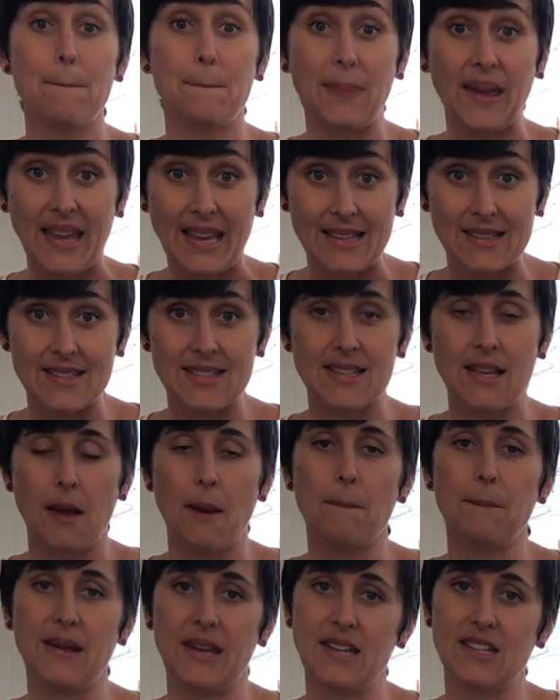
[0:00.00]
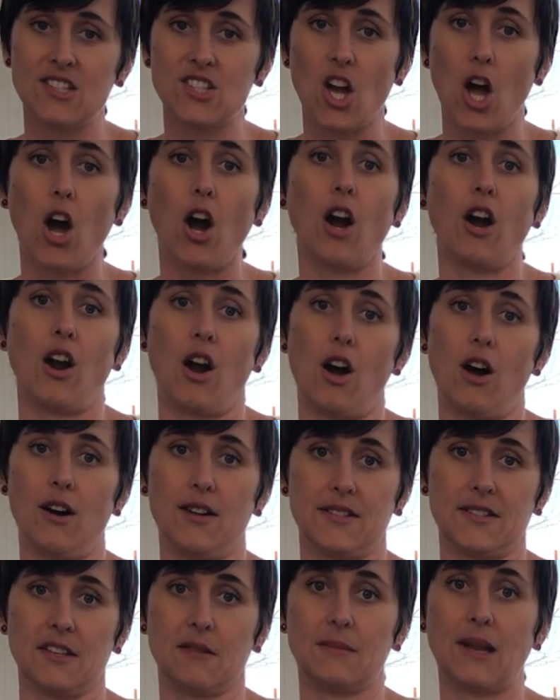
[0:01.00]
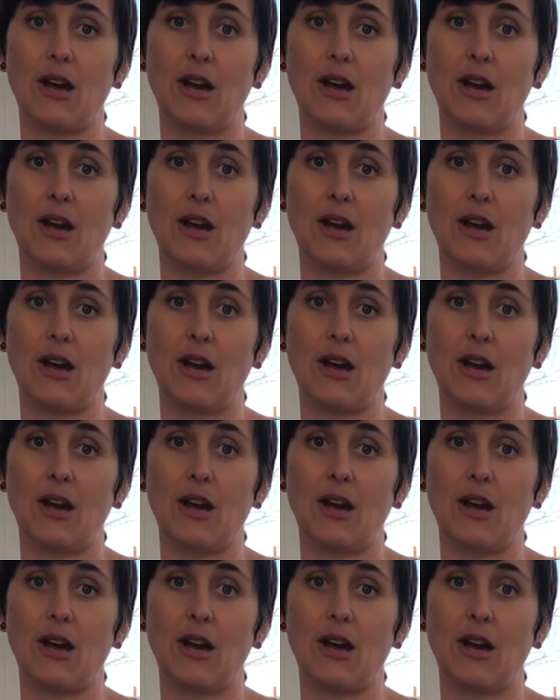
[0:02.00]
Beets. Beets are awesome.